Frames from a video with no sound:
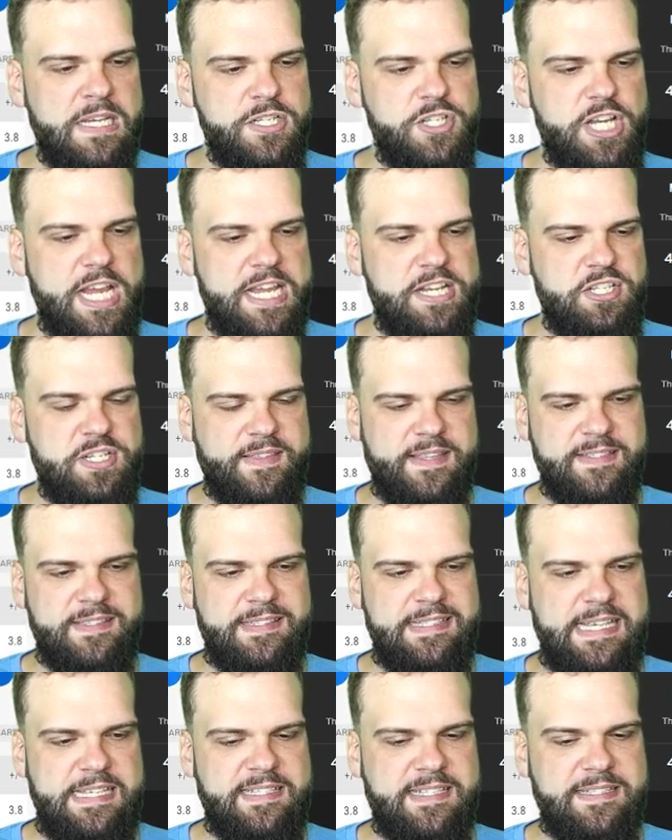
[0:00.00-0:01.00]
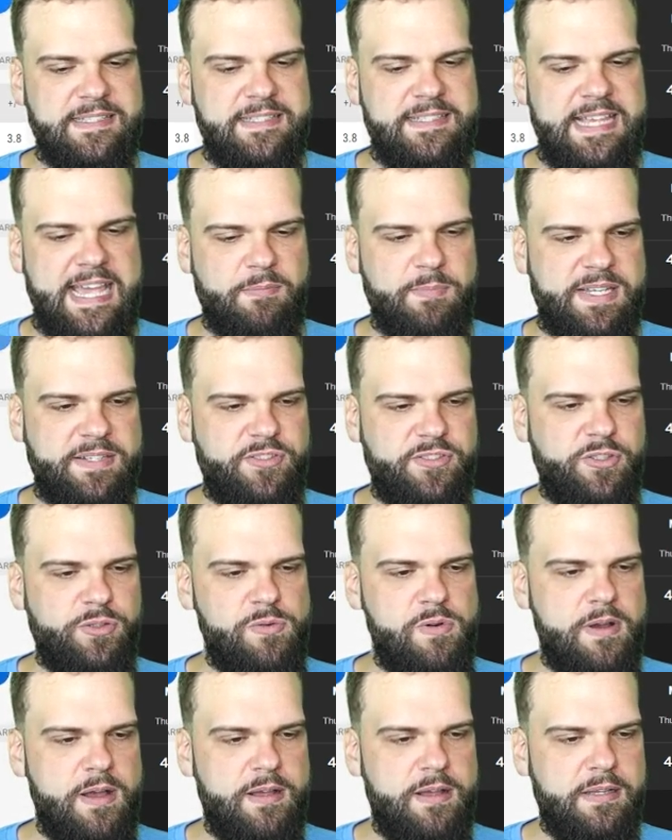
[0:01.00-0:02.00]
Changing the season segment
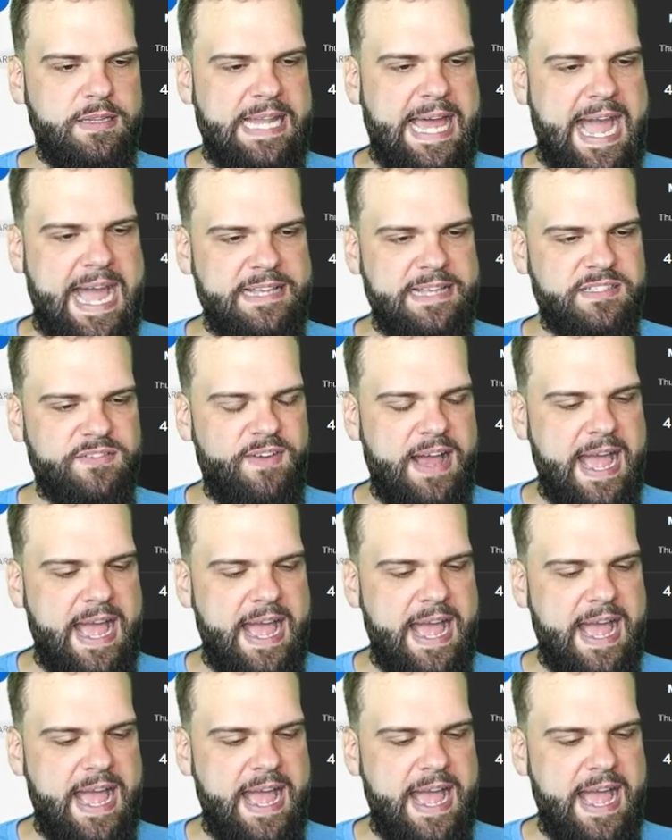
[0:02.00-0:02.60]
to last